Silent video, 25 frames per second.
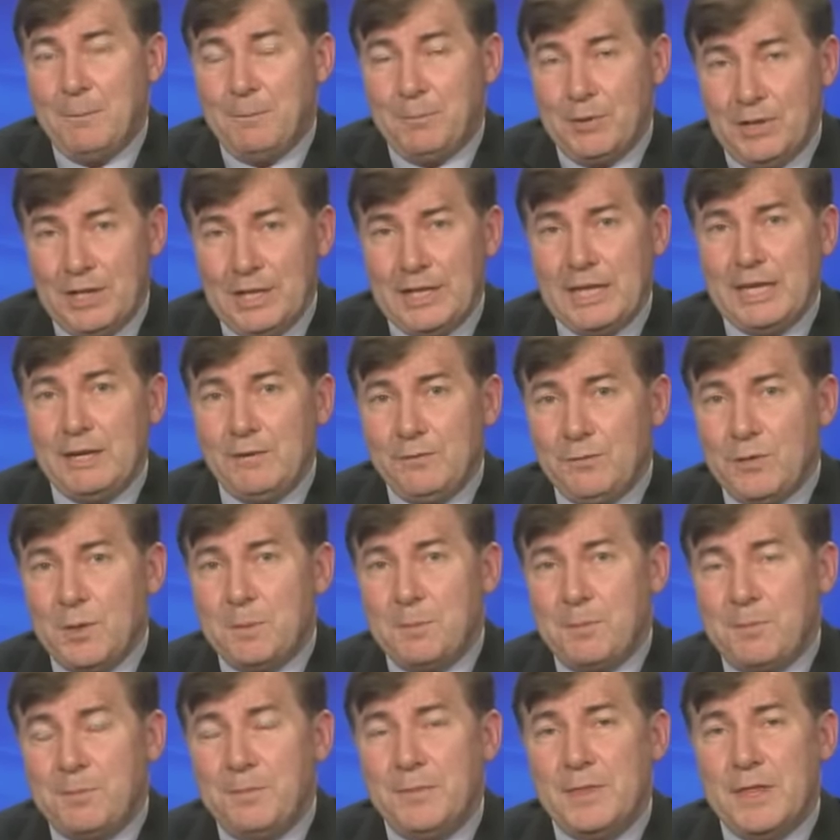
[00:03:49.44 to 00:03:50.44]
believe
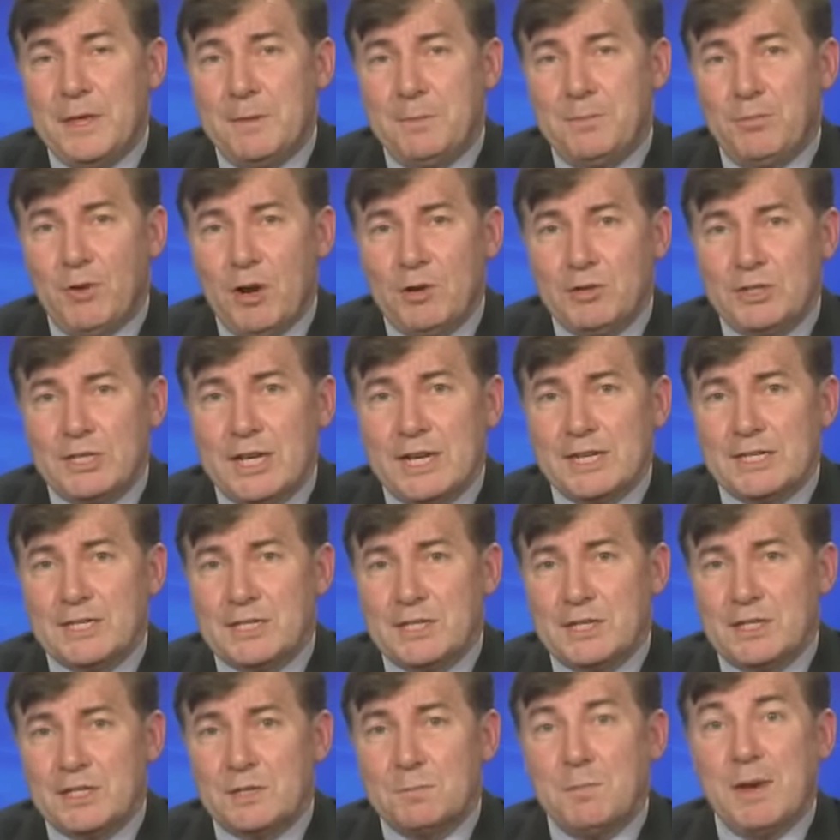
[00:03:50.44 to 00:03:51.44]
that the
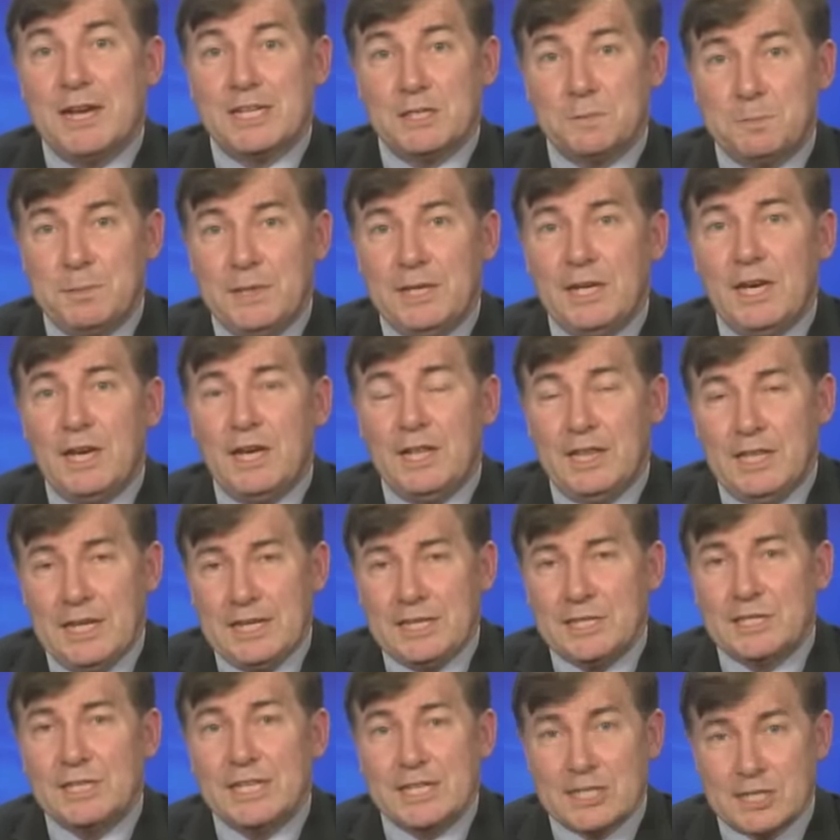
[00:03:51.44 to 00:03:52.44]
protesters must be at
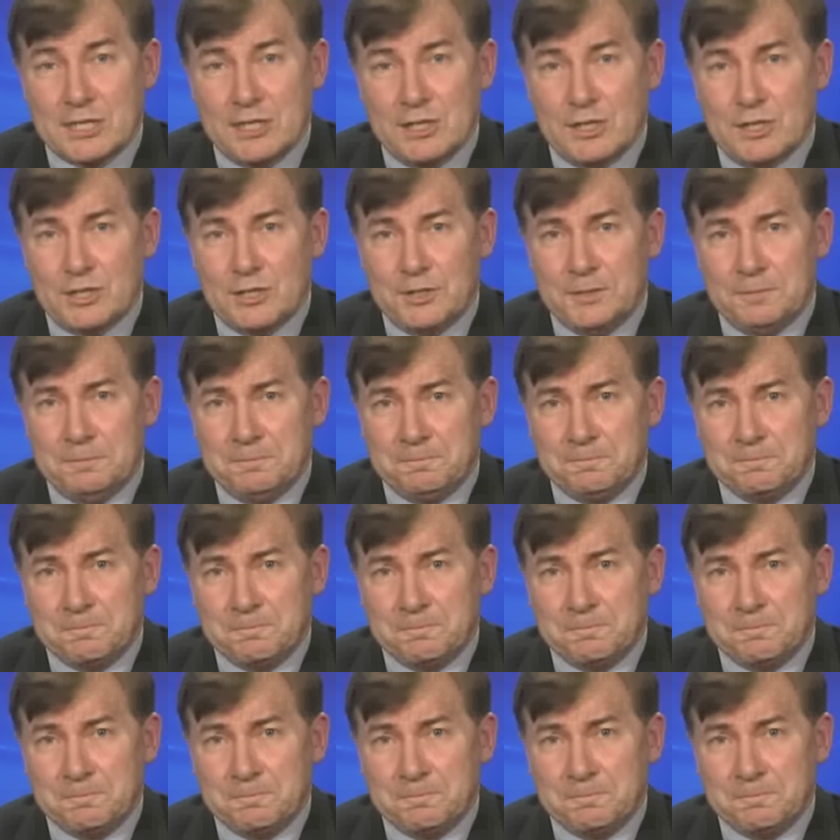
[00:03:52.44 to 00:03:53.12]
least listened to.